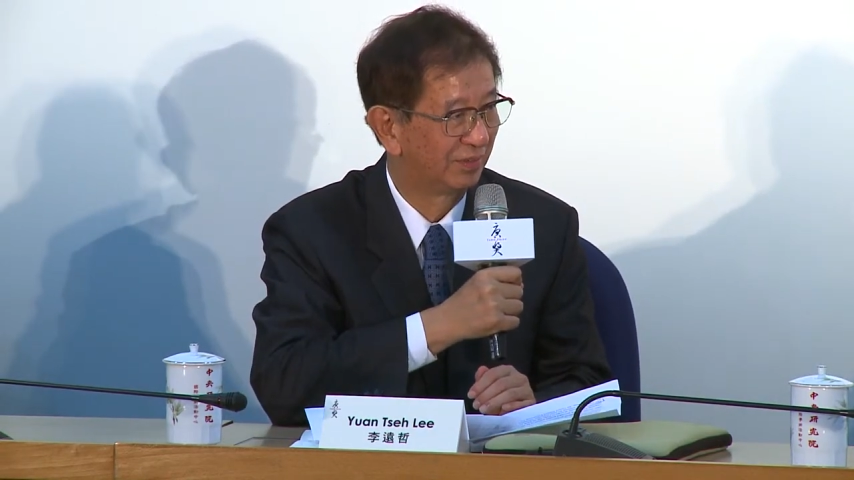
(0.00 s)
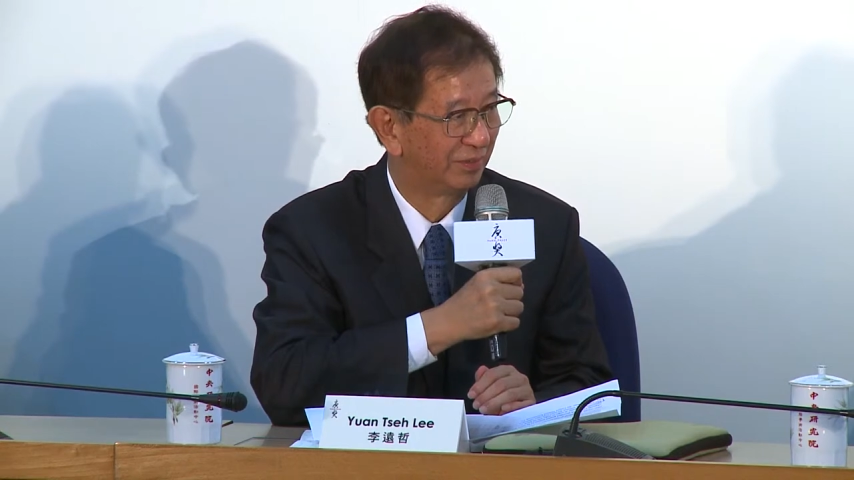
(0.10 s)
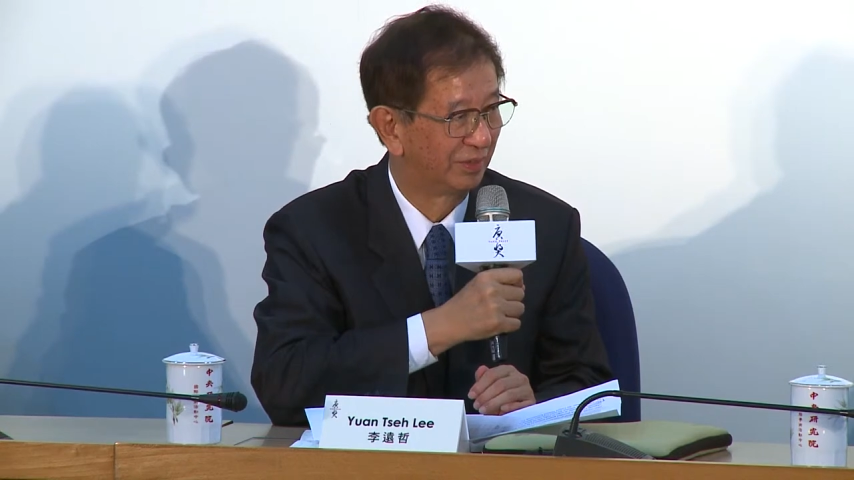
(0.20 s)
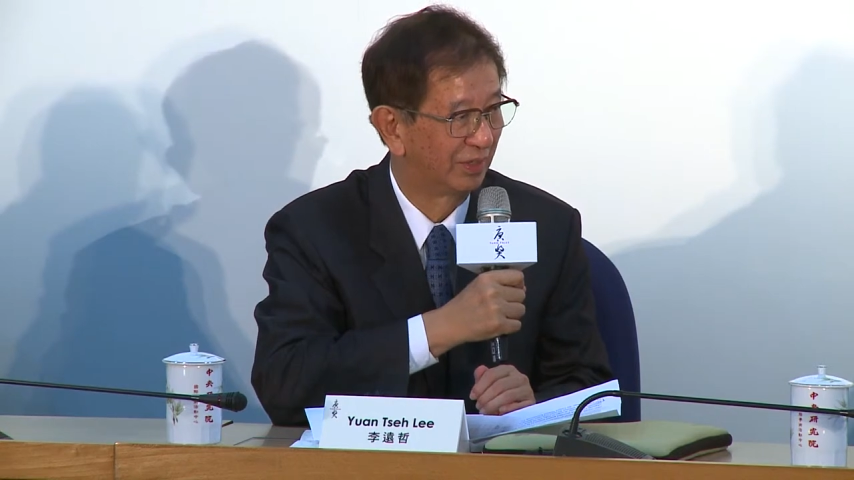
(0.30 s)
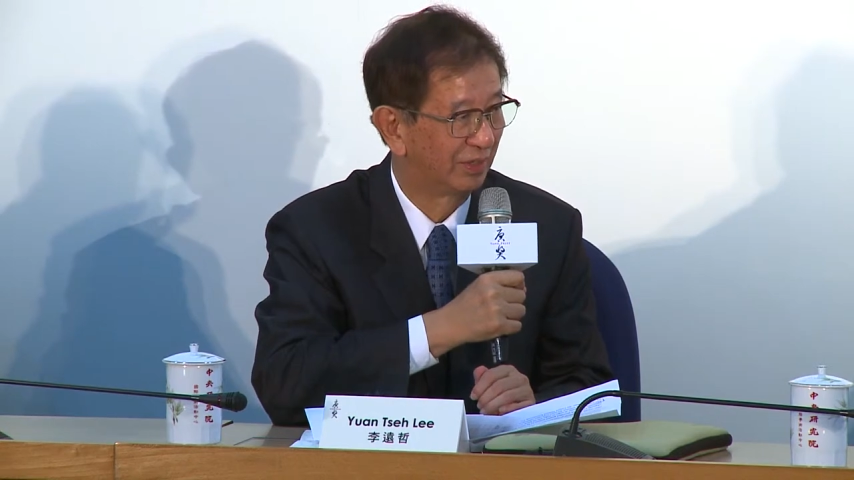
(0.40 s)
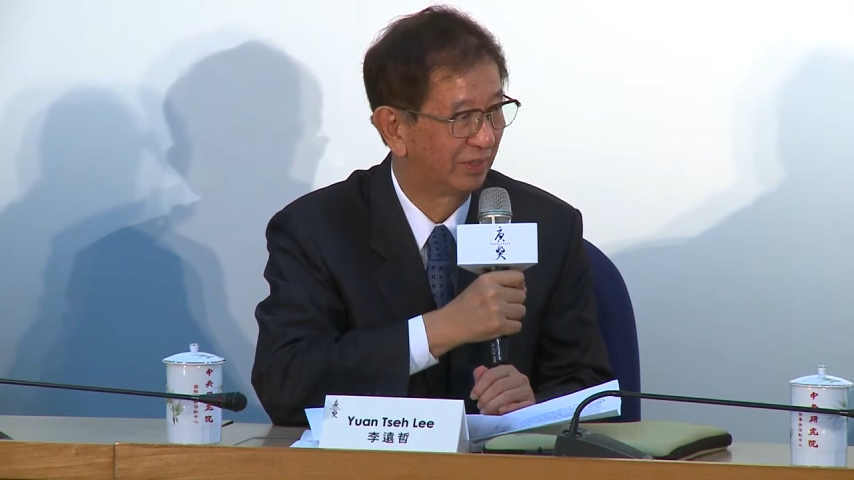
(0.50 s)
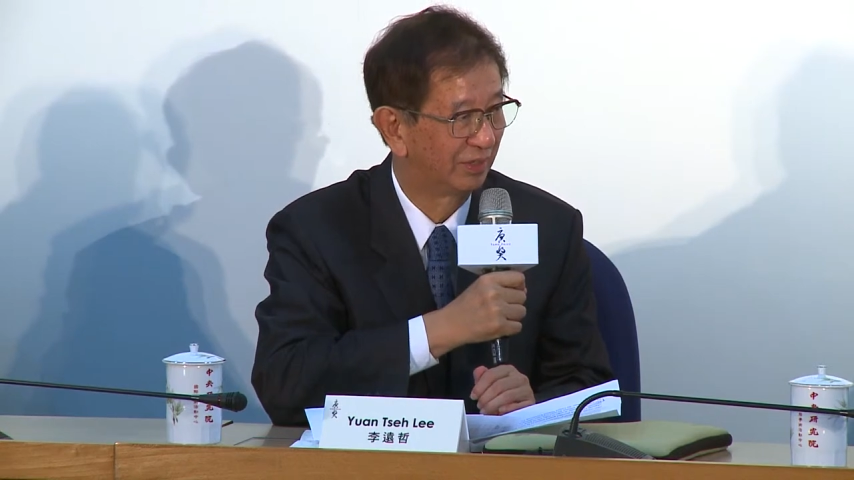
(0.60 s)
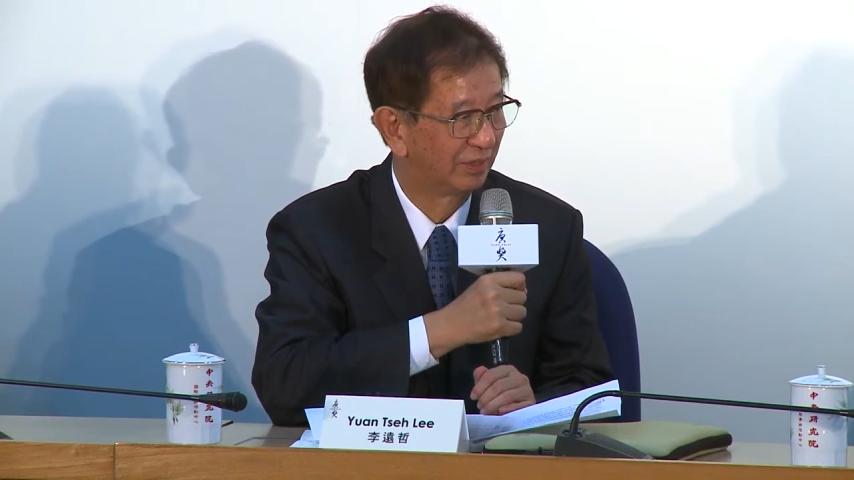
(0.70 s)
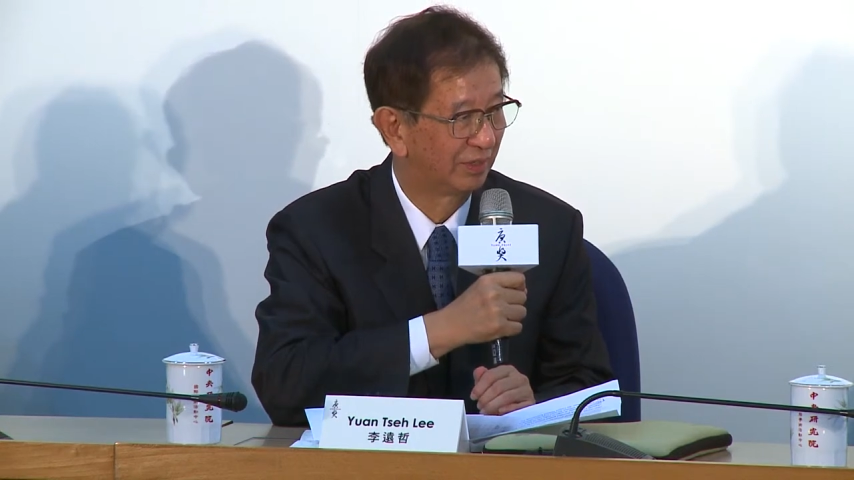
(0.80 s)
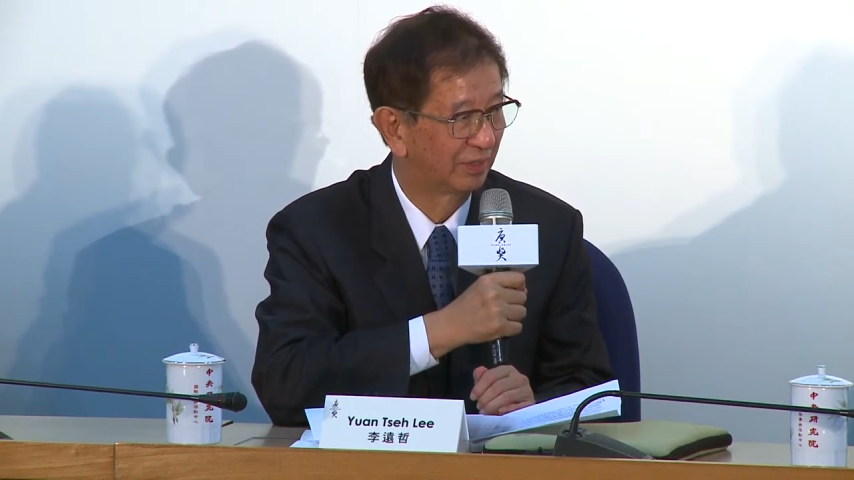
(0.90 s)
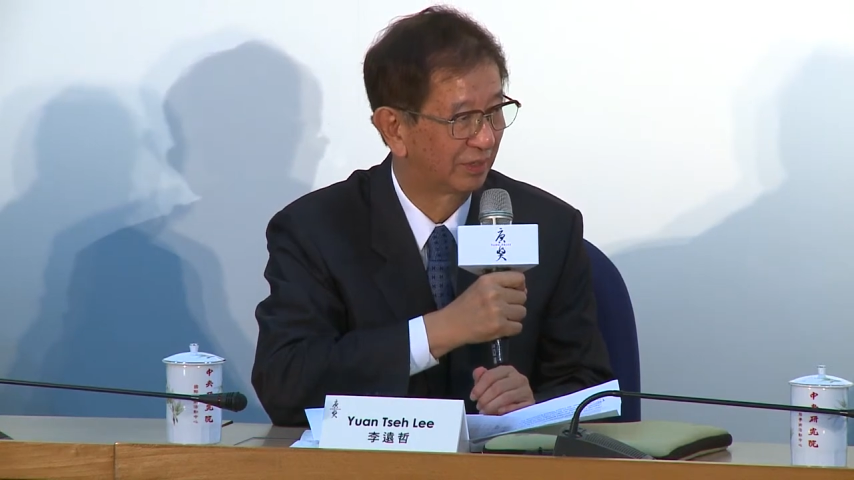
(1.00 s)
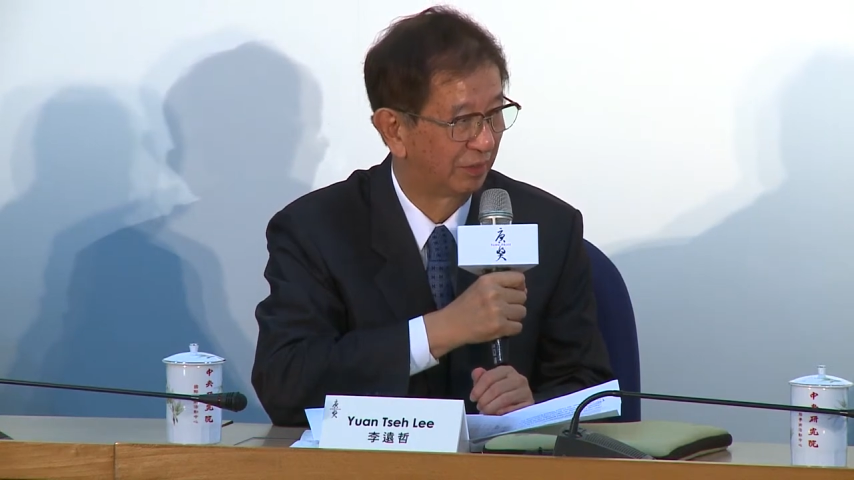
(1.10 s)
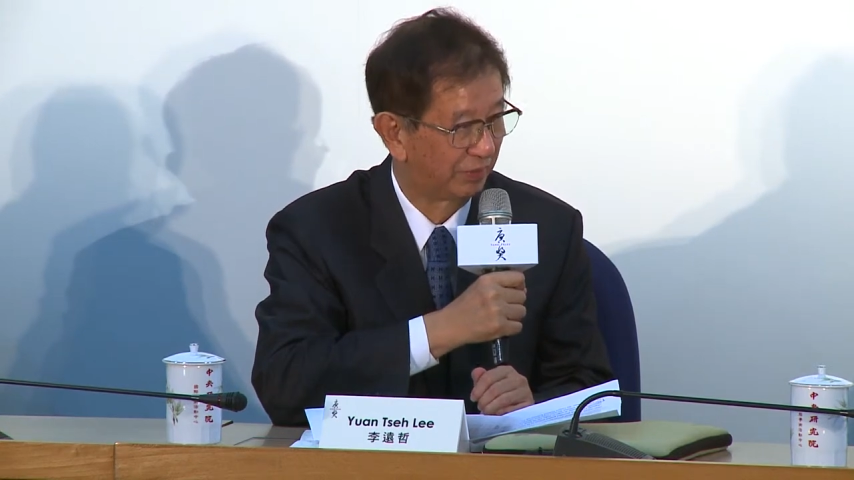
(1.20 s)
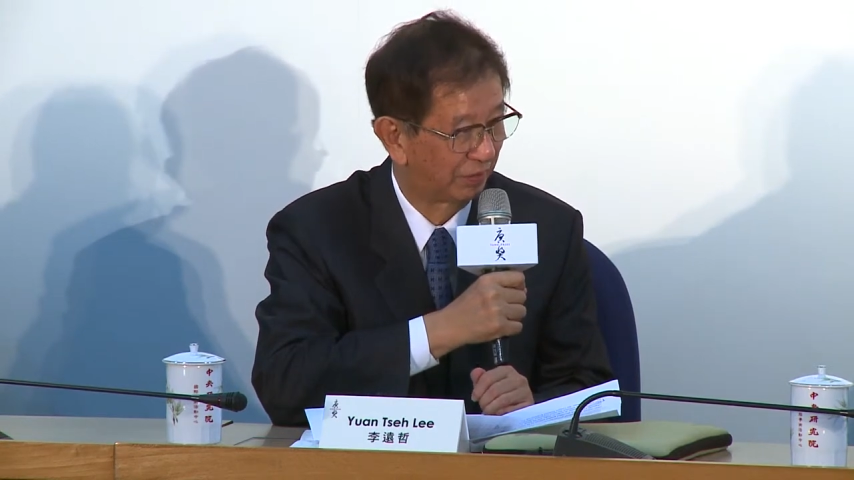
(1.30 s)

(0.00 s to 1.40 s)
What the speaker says: we give the